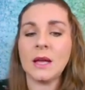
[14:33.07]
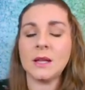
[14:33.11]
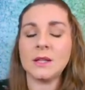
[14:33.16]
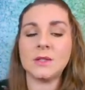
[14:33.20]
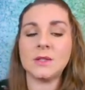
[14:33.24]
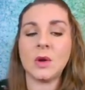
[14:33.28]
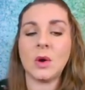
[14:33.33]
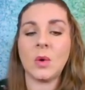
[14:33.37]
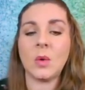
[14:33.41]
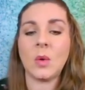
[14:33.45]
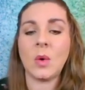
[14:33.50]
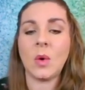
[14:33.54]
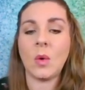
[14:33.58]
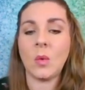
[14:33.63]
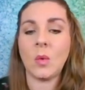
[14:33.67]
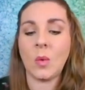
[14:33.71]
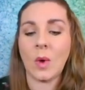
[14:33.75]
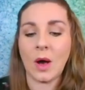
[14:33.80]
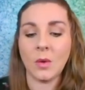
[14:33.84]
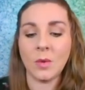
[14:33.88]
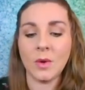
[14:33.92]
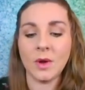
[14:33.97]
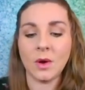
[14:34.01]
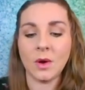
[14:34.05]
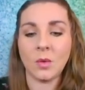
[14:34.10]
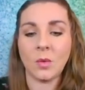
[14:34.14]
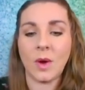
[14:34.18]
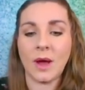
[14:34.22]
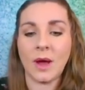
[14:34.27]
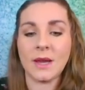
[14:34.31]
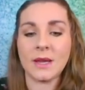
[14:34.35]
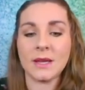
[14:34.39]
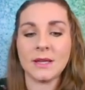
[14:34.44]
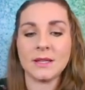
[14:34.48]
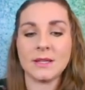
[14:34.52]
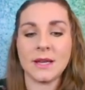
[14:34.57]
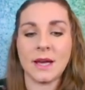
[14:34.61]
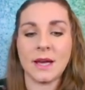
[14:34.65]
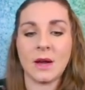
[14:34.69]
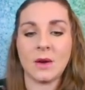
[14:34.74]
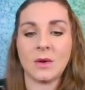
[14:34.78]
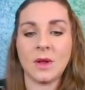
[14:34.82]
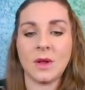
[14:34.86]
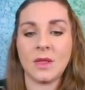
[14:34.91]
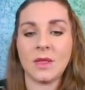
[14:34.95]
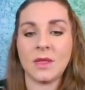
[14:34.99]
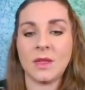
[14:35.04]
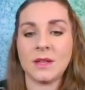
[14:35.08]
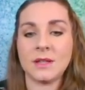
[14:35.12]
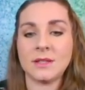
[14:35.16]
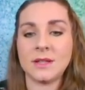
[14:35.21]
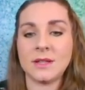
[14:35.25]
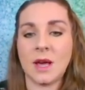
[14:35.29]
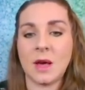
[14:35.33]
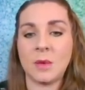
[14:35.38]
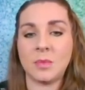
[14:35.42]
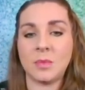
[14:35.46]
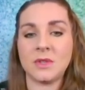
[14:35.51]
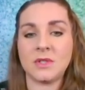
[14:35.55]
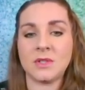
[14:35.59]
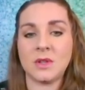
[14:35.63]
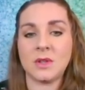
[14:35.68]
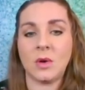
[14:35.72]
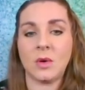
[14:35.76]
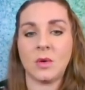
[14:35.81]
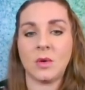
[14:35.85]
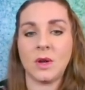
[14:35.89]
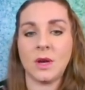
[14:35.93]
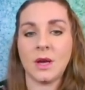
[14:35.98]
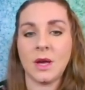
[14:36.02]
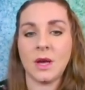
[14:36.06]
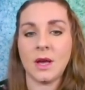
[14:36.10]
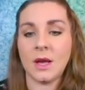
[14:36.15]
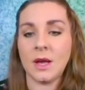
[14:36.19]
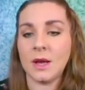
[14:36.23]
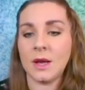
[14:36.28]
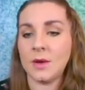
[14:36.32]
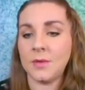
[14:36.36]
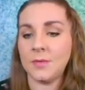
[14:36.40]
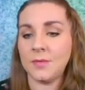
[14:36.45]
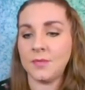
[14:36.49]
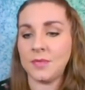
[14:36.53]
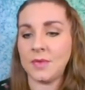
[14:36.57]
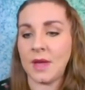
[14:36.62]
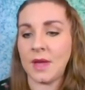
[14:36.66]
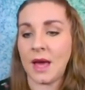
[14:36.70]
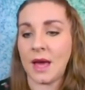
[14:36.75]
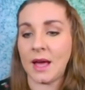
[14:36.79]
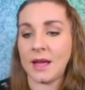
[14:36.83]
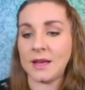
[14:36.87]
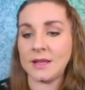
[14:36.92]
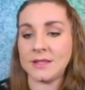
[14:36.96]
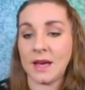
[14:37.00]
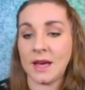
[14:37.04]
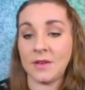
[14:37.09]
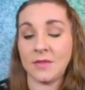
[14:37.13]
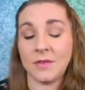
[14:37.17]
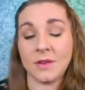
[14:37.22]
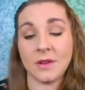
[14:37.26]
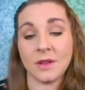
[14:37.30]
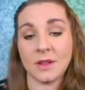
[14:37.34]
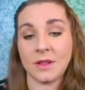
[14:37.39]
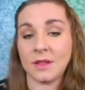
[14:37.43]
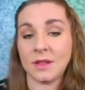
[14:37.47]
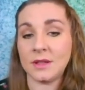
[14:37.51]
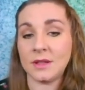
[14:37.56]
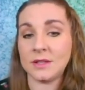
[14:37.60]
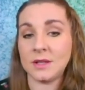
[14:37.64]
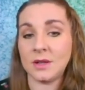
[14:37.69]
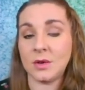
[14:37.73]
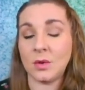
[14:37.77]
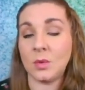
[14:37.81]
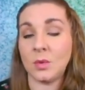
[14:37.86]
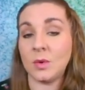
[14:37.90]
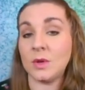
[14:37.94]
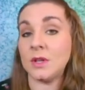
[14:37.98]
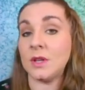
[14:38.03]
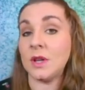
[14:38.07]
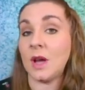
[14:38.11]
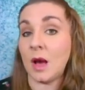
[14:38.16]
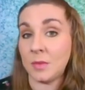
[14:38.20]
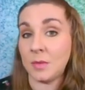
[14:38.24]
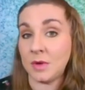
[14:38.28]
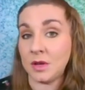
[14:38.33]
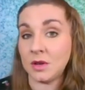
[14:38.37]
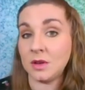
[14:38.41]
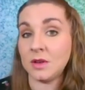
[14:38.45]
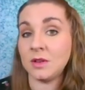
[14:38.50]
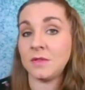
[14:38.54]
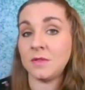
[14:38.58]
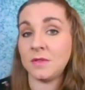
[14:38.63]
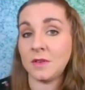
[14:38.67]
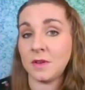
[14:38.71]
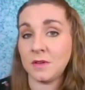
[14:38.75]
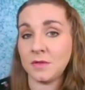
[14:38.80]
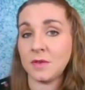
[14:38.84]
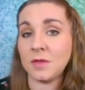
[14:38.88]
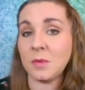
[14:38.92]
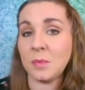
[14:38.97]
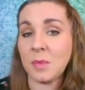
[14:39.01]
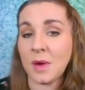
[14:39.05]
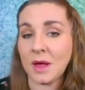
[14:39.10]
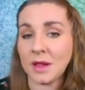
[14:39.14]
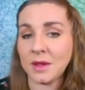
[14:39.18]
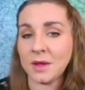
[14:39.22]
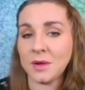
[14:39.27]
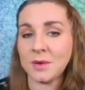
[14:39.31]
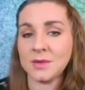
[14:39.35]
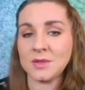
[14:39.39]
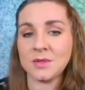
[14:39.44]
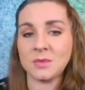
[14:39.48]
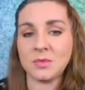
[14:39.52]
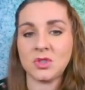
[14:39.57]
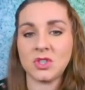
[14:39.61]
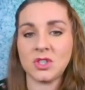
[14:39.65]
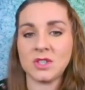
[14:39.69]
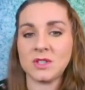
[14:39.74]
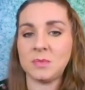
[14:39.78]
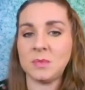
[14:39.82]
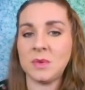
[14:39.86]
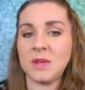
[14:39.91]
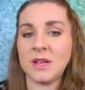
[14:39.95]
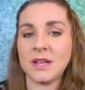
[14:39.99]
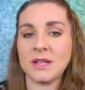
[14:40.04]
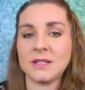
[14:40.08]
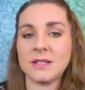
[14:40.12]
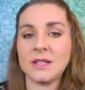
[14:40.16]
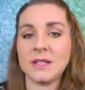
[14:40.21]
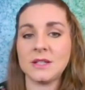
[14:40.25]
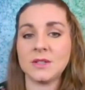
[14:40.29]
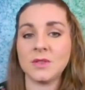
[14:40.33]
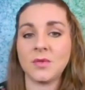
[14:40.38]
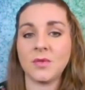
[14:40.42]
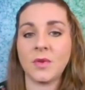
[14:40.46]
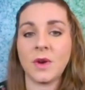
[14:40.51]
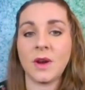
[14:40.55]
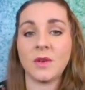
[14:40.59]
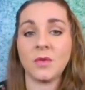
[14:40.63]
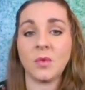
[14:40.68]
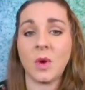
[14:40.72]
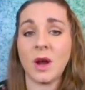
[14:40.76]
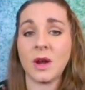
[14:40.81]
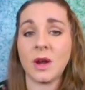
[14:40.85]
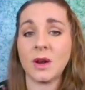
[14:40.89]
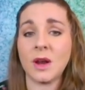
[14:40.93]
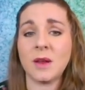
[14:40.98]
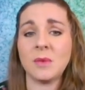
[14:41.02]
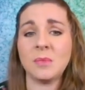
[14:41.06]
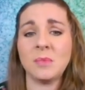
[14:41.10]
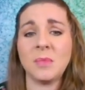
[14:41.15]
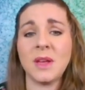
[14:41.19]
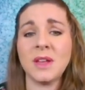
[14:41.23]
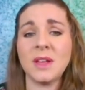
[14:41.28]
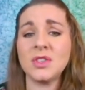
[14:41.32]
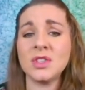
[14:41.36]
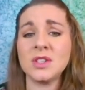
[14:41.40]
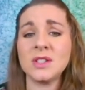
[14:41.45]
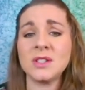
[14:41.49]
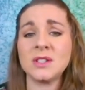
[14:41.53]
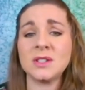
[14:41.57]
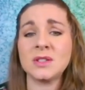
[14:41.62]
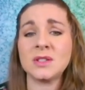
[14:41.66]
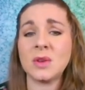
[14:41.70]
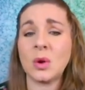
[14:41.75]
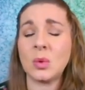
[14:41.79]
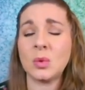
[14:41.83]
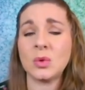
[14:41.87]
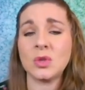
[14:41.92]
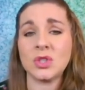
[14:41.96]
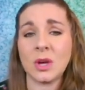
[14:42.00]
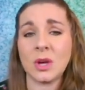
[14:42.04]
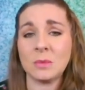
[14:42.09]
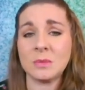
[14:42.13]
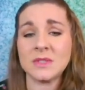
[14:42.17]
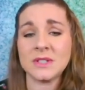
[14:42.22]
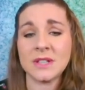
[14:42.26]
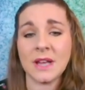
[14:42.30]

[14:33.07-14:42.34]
So while we are winding down this episode, Yeah, I definitely think Tito would not be a good fit for the Bellows just because he's afraid of water and Ben just so jumps